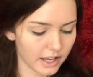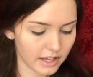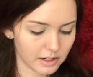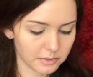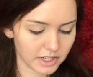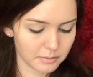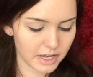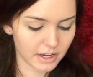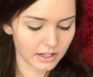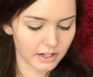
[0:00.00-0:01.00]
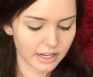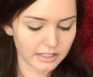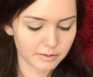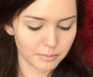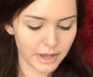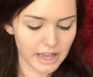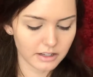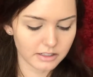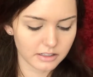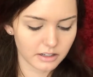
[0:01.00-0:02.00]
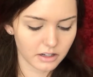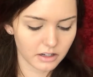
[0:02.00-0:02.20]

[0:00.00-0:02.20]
and I'm going to make a nice base